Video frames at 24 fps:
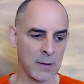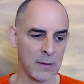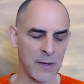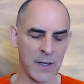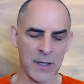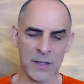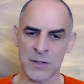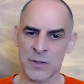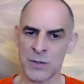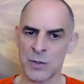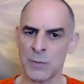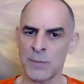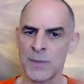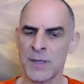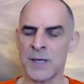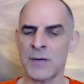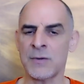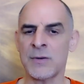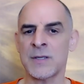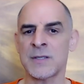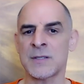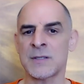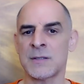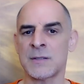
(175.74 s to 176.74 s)
There are so many
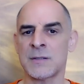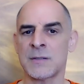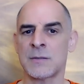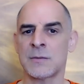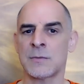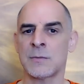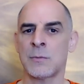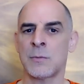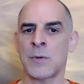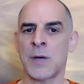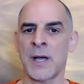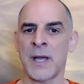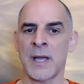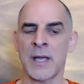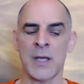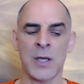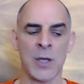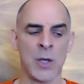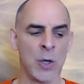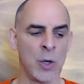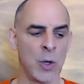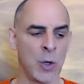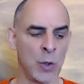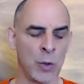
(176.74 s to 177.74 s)
reasons
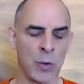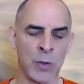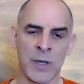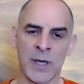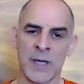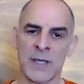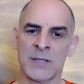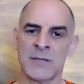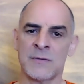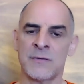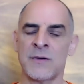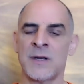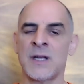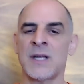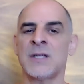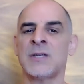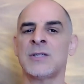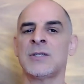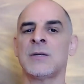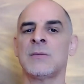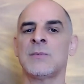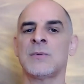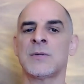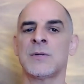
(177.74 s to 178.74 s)
why all kinds of
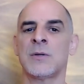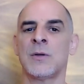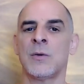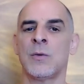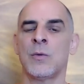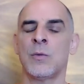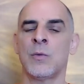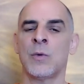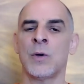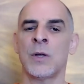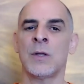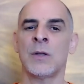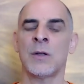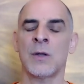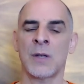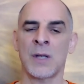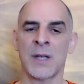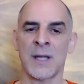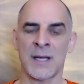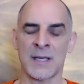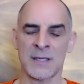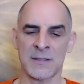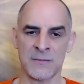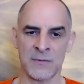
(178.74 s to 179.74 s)
relationships will not
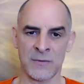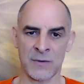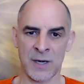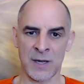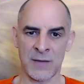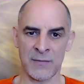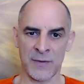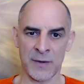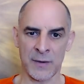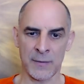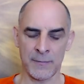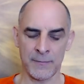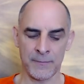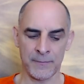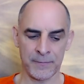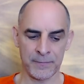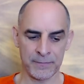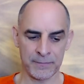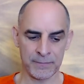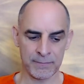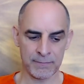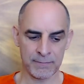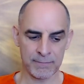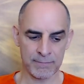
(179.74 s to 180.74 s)
last forever.
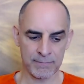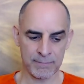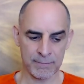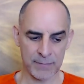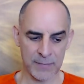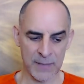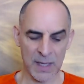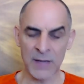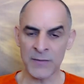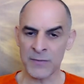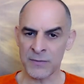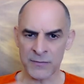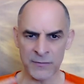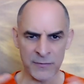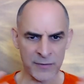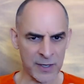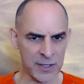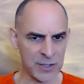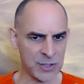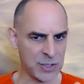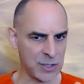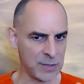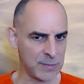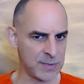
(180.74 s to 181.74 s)
Even
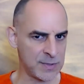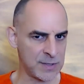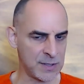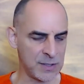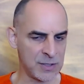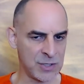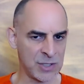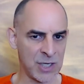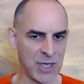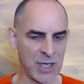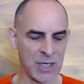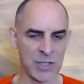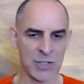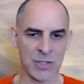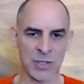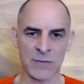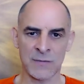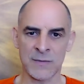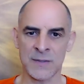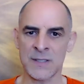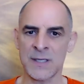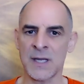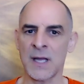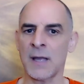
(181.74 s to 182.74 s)
friendships change
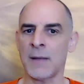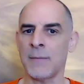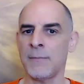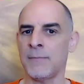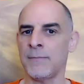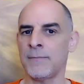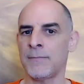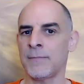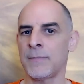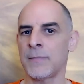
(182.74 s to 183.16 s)
over time,